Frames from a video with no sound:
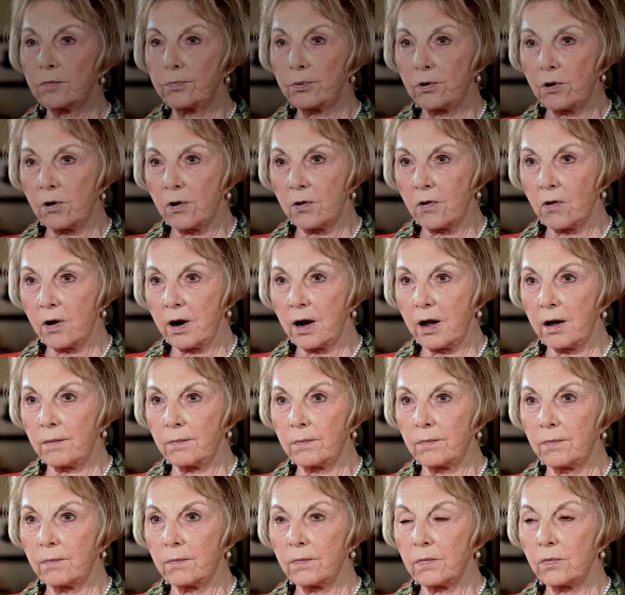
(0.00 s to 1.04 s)

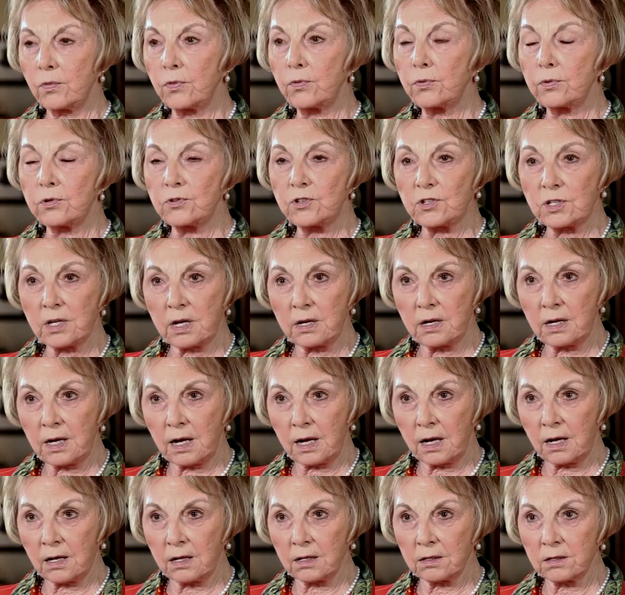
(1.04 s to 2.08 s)
program through Sun
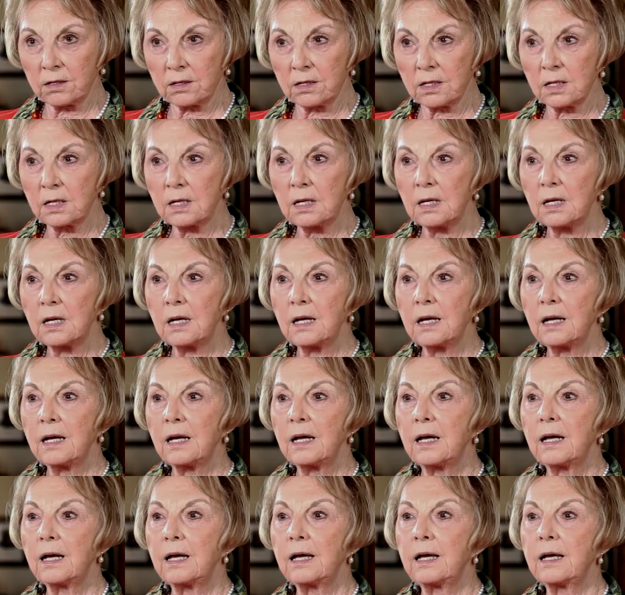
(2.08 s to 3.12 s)
Health
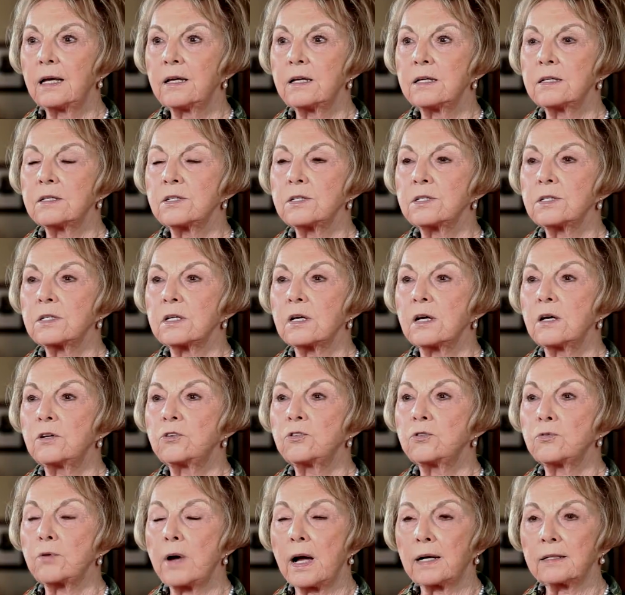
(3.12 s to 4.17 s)
is
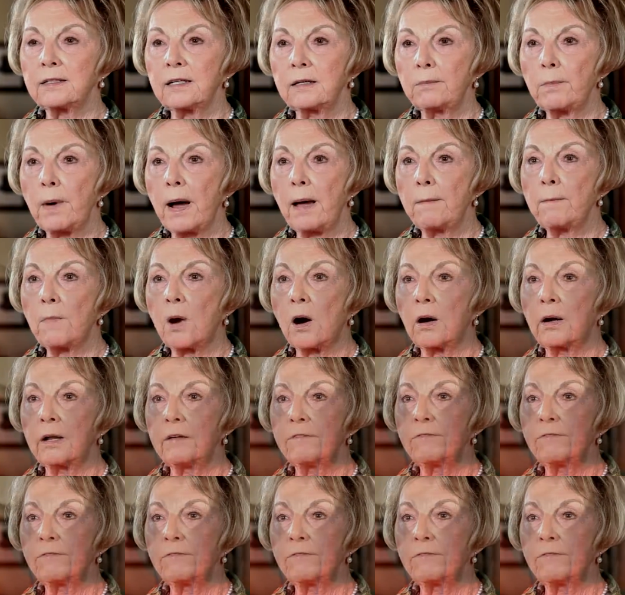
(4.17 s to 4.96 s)
directed by Marty